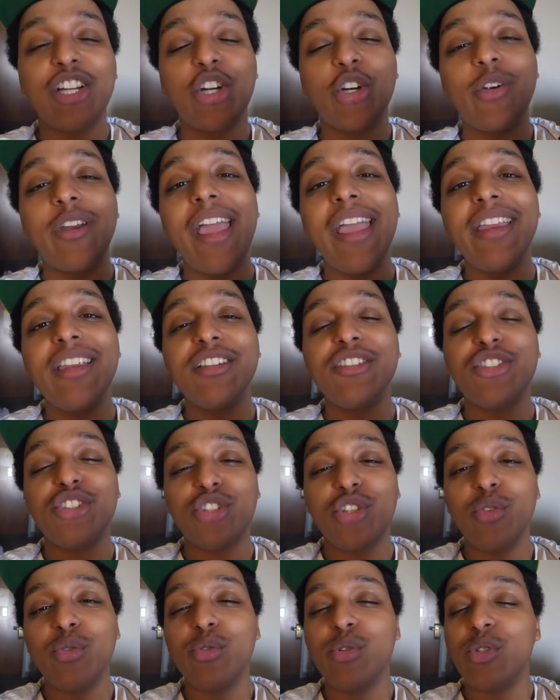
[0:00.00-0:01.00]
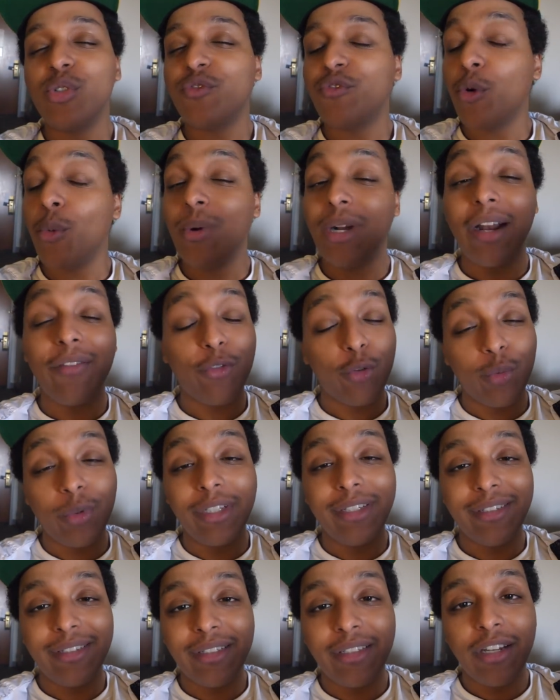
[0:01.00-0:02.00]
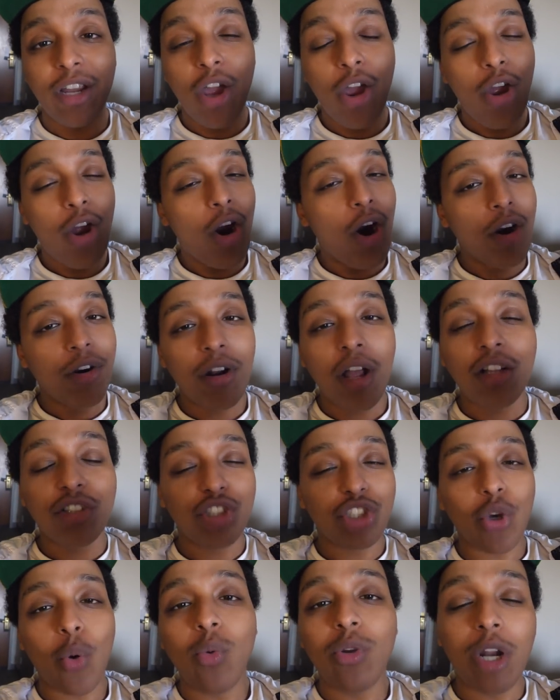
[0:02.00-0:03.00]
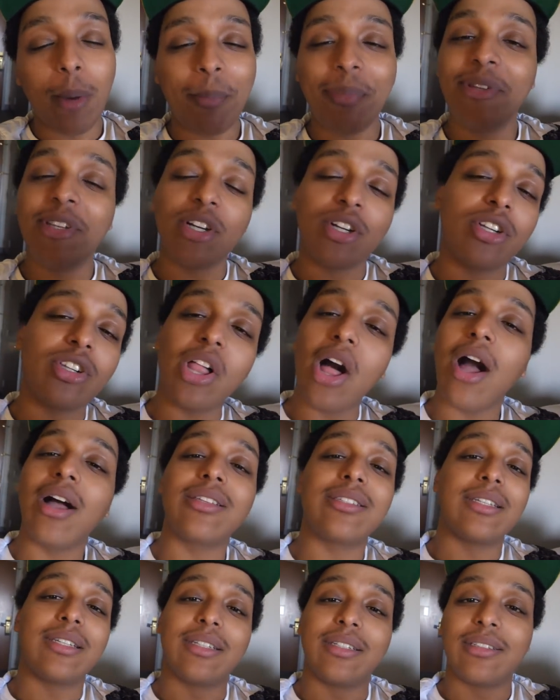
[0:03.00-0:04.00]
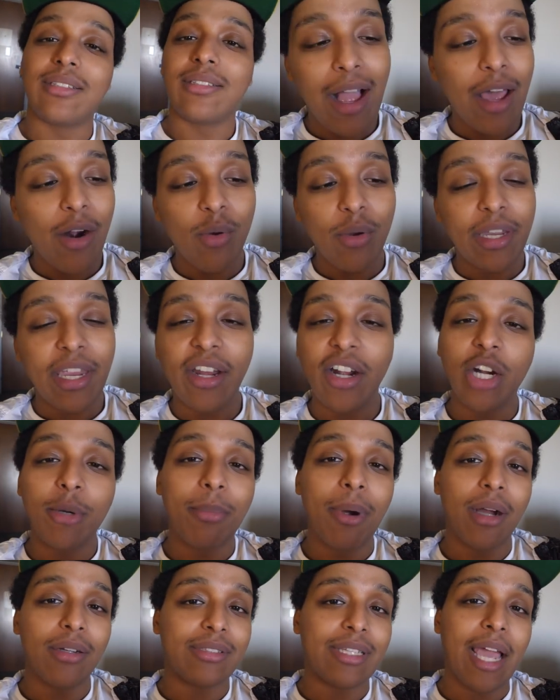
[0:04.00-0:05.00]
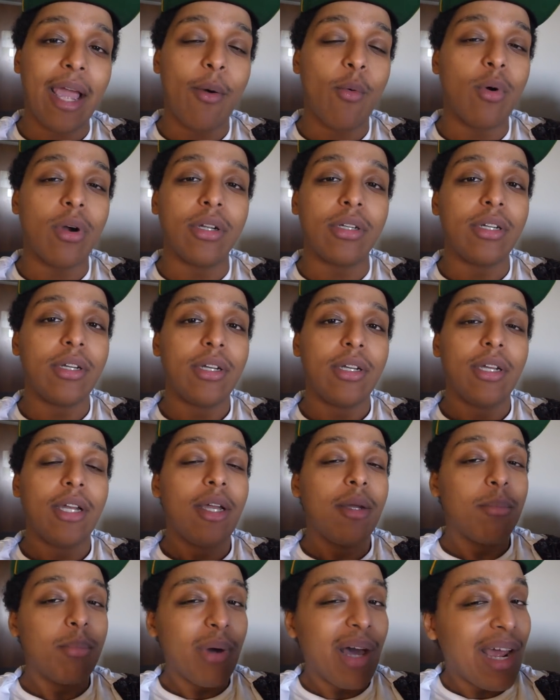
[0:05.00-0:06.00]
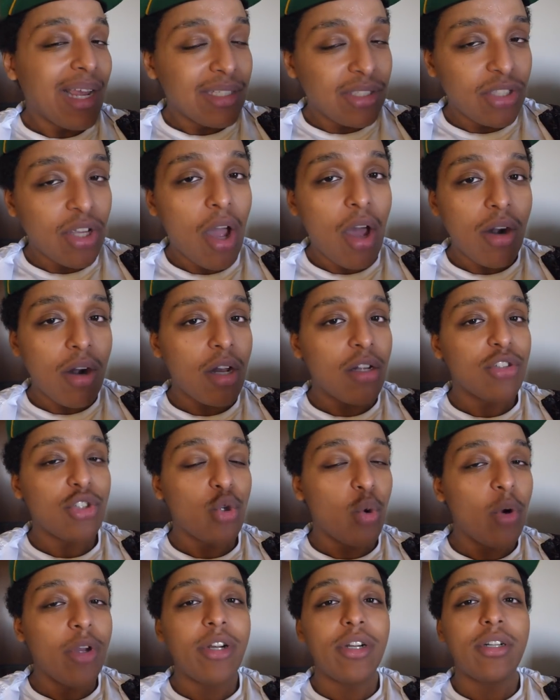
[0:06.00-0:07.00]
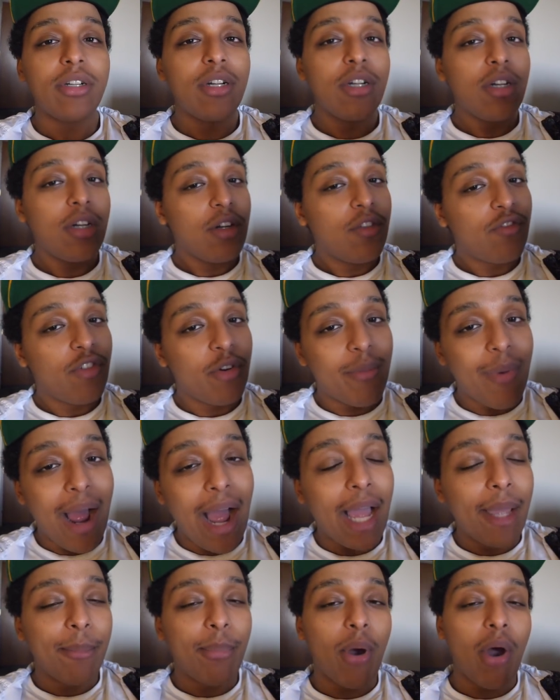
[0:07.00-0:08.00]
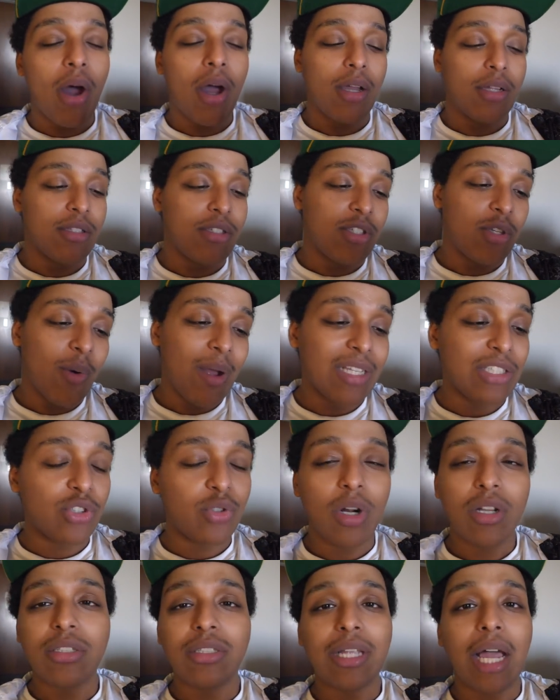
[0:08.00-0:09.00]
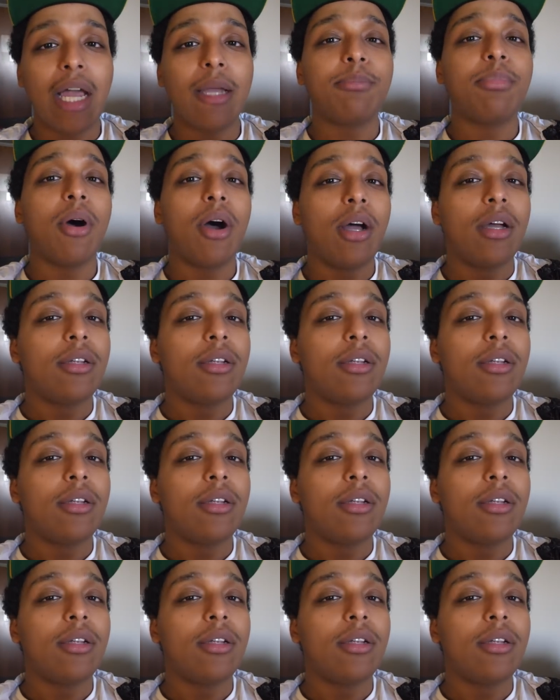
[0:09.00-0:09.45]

created shoes, for whatever reason, are not showing up in your closet. Now, I don't care about that one, but I saw it on Twitter from iPod, so I trust iPod.